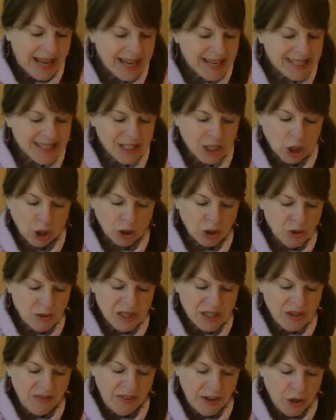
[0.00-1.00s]

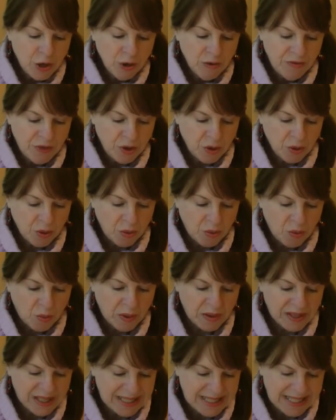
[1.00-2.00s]
Exclusive interview
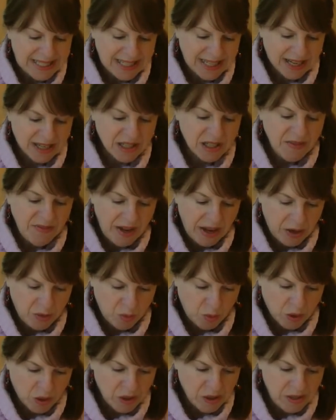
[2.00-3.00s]
with Detective
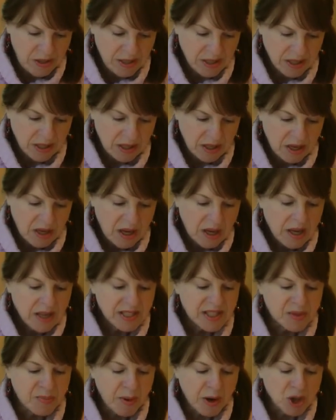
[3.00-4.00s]
Edwards.
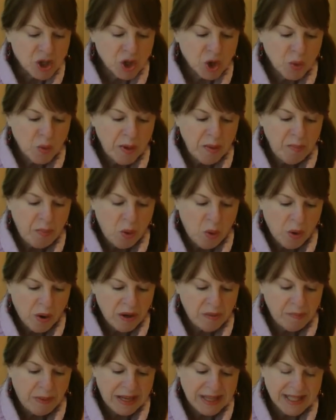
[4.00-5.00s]
Special
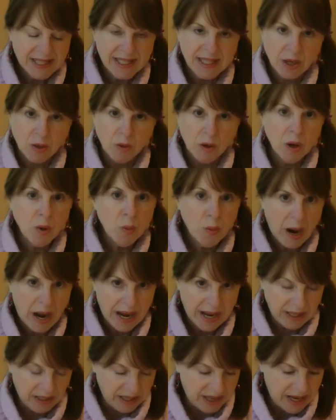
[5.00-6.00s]
report by Sarah
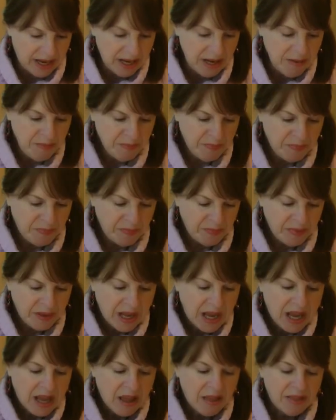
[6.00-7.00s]
Riley.
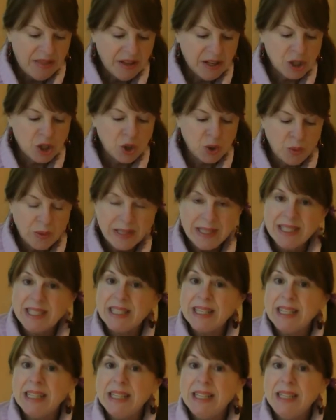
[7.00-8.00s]
The
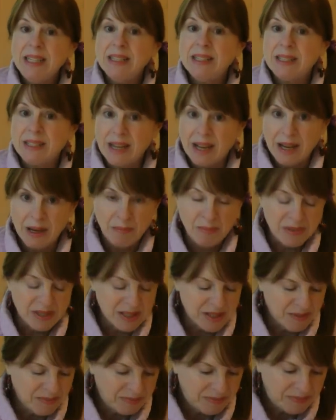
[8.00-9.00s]
Twisted
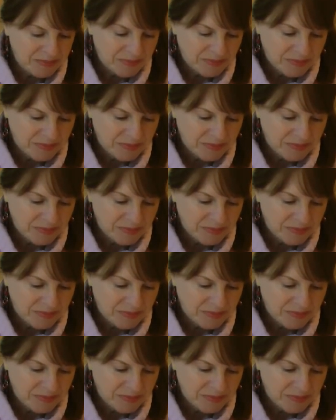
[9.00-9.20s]
Times.